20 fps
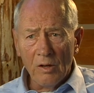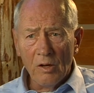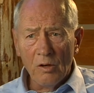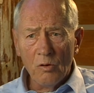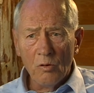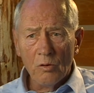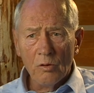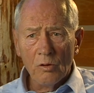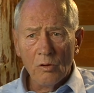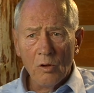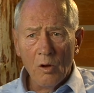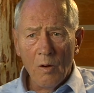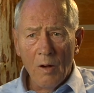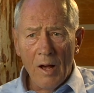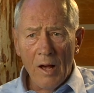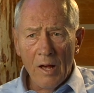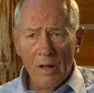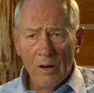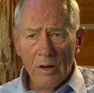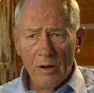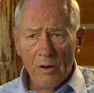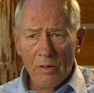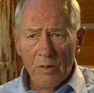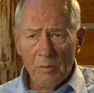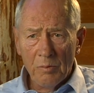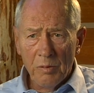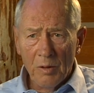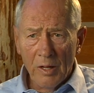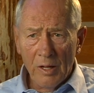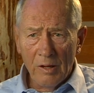and you could go out onto the
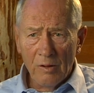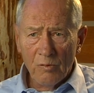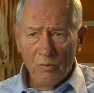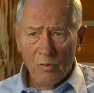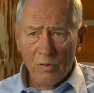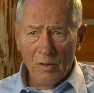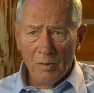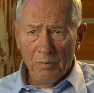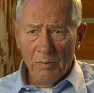plains where the